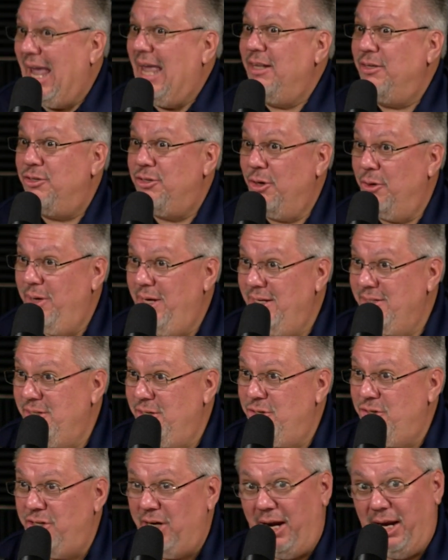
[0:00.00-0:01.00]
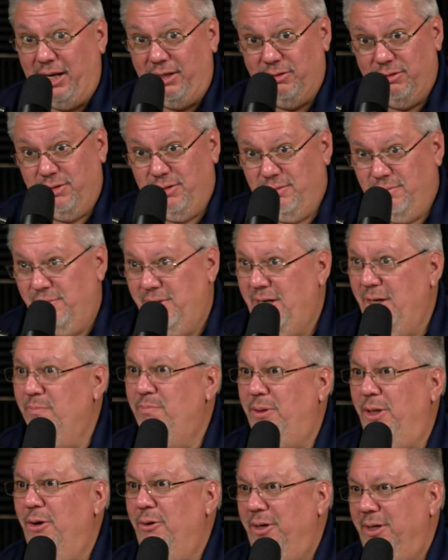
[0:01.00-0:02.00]
And so his exchange
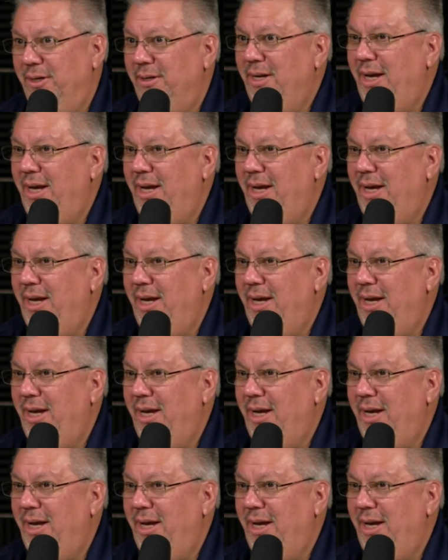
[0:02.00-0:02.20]
imploded.